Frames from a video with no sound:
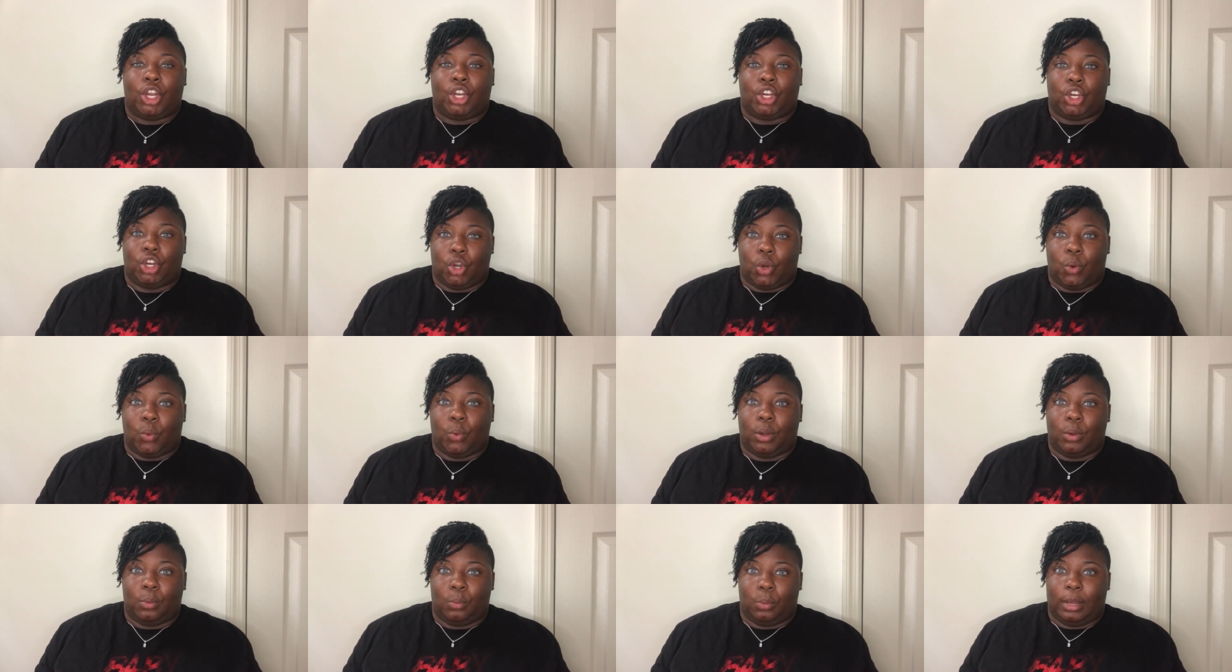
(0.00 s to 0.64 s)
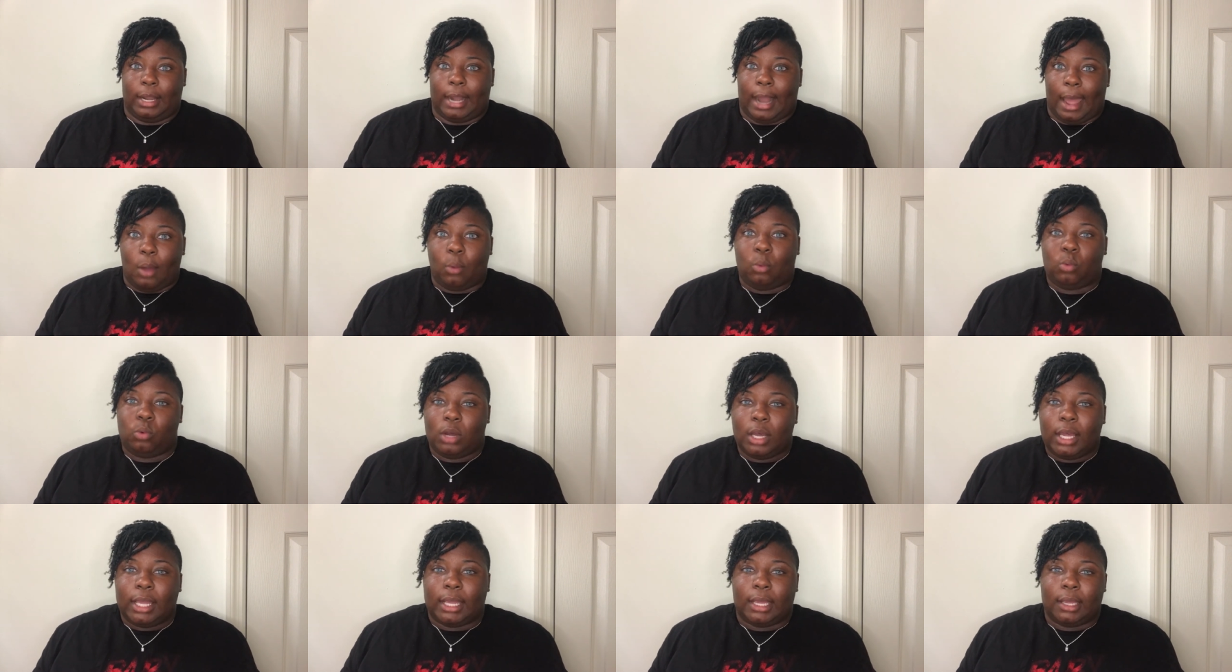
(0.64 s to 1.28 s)
knowing what I
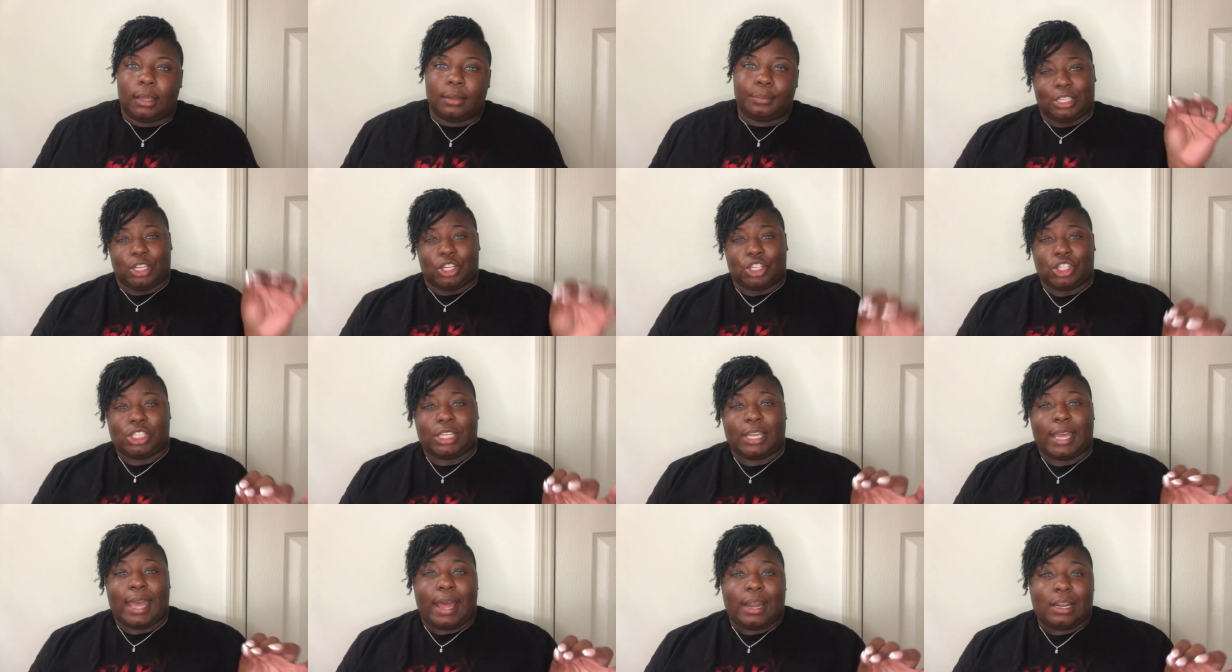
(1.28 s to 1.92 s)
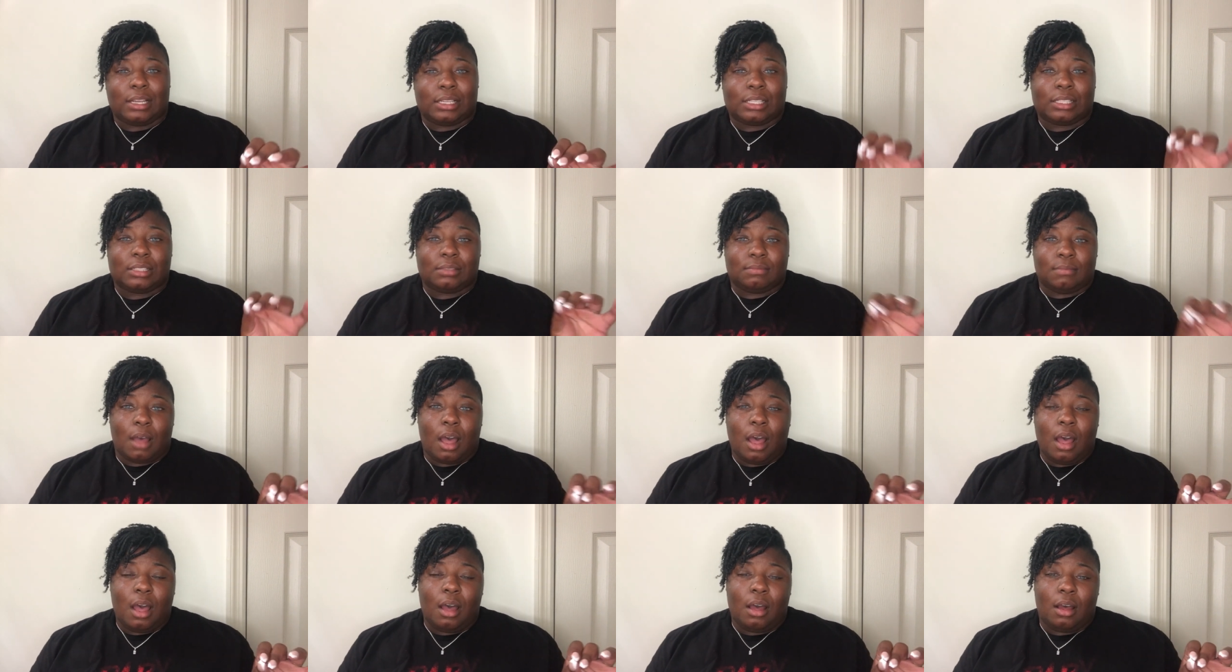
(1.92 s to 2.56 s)
want. So she got a
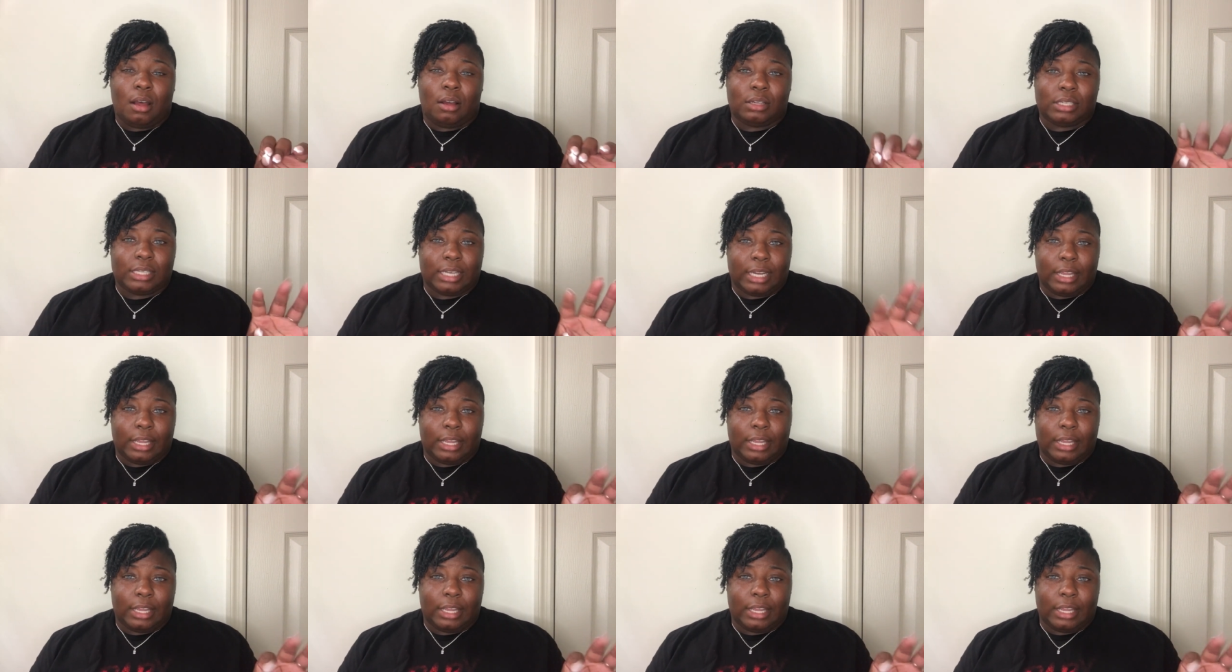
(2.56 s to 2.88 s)
small